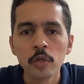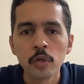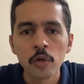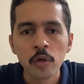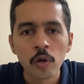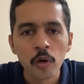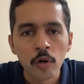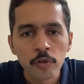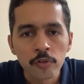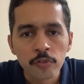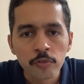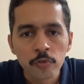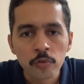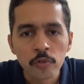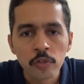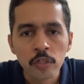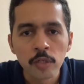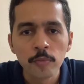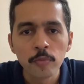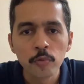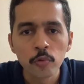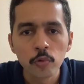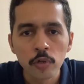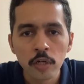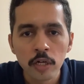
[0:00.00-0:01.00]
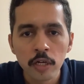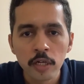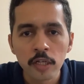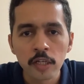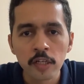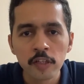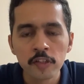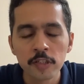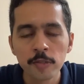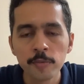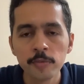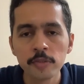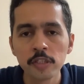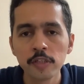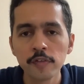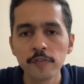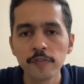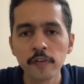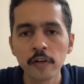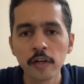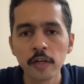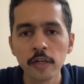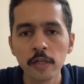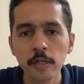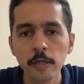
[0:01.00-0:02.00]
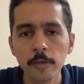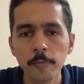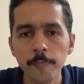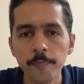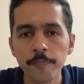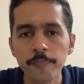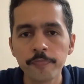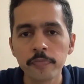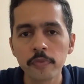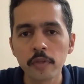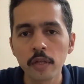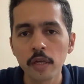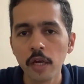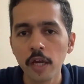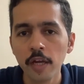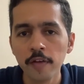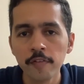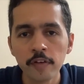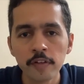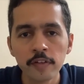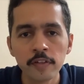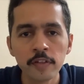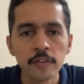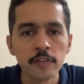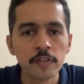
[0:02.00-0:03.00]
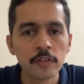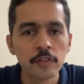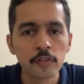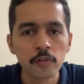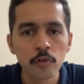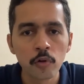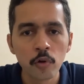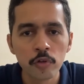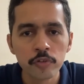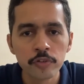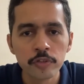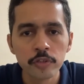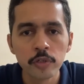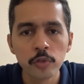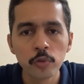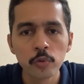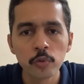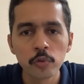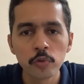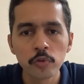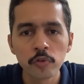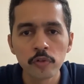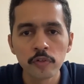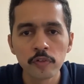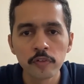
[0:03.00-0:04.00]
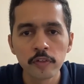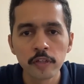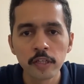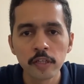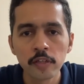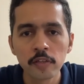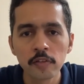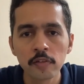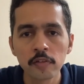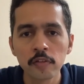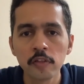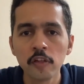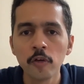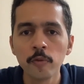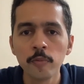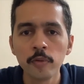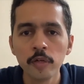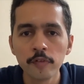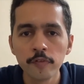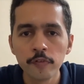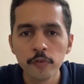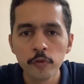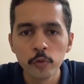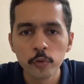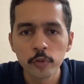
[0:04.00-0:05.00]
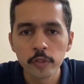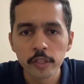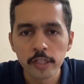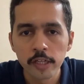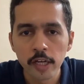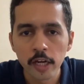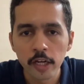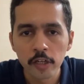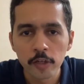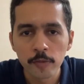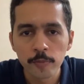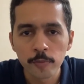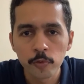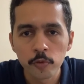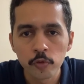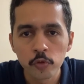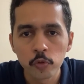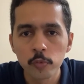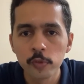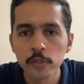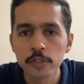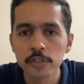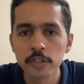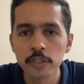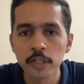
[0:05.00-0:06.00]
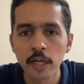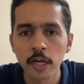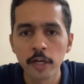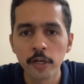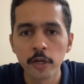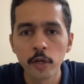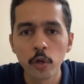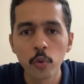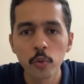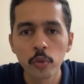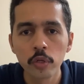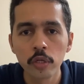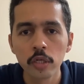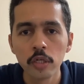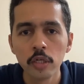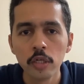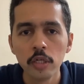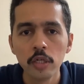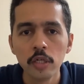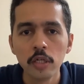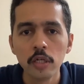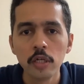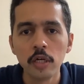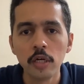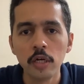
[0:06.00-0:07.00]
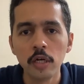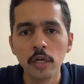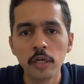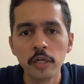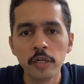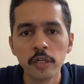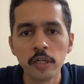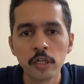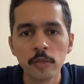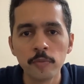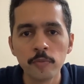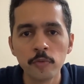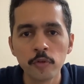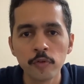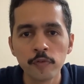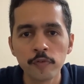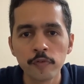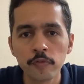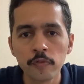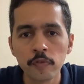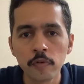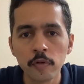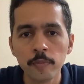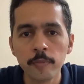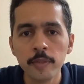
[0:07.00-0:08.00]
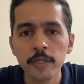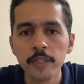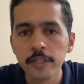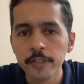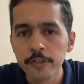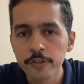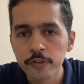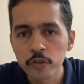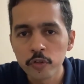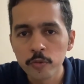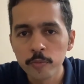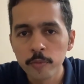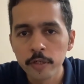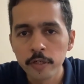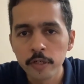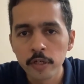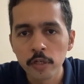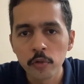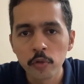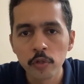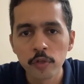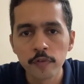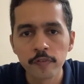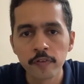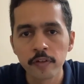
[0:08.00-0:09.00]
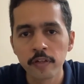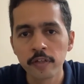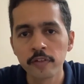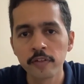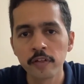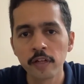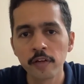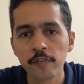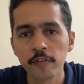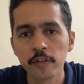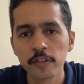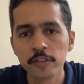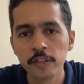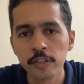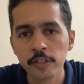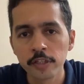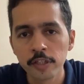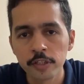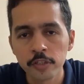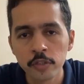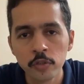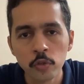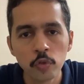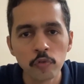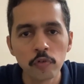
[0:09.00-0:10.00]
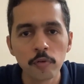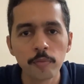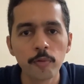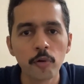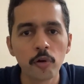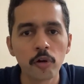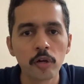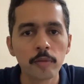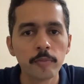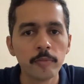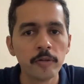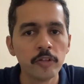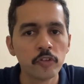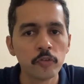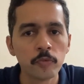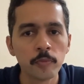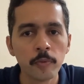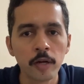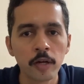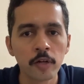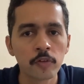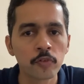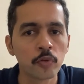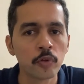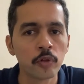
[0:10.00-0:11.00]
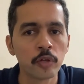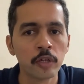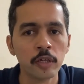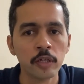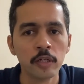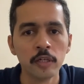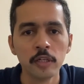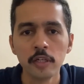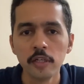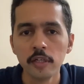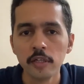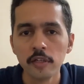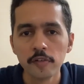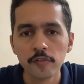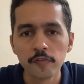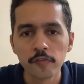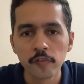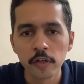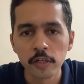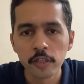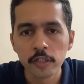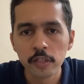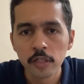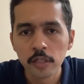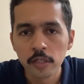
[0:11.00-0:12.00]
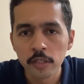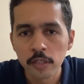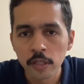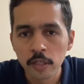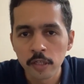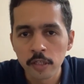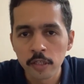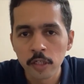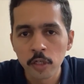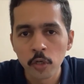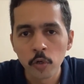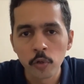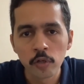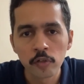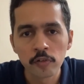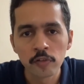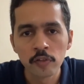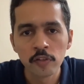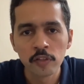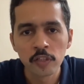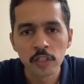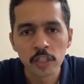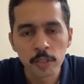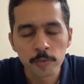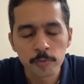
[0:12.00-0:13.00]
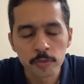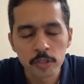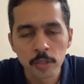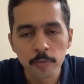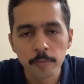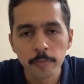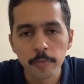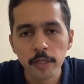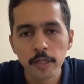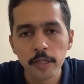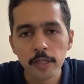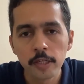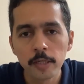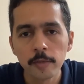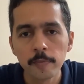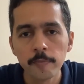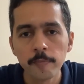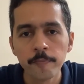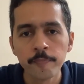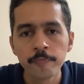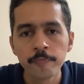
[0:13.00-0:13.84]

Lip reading: On Sundaram Rural and Consumption Fund, ever since its launch in 2006, there have been a few key attributes which stand out in terms of being instrumental to the fund's alpha generation over broader benchmarks on a 5-year, 10-year or a since inception period.